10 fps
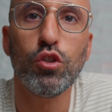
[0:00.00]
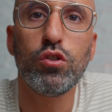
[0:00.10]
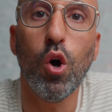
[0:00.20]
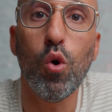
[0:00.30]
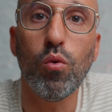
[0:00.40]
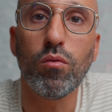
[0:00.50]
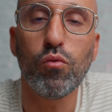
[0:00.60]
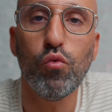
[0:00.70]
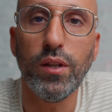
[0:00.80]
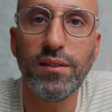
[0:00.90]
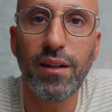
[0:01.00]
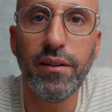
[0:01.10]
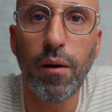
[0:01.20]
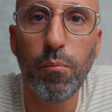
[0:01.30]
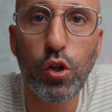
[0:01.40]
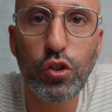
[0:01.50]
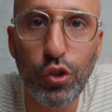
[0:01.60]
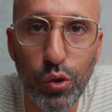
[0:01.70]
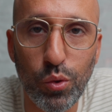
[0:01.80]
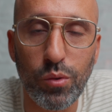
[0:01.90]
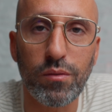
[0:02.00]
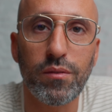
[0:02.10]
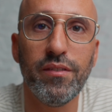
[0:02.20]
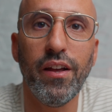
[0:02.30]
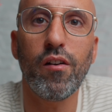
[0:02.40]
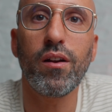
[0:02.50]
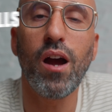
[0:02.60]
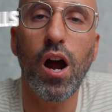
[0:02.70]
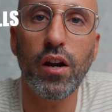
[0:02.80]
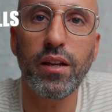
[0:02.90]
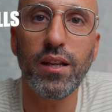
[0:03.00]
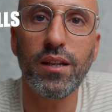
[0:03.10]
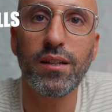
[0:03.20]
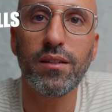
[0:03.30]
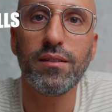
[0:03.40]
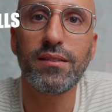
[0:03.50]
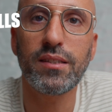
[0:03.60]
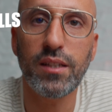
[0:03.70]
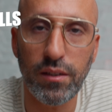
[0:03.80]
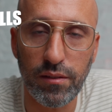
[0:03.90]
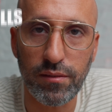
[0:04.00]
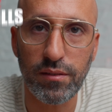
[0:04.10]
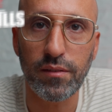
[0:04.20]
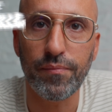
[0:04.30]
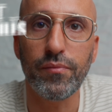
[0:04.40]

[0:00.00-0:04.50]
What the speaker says: So reason number 2, their guarding skills.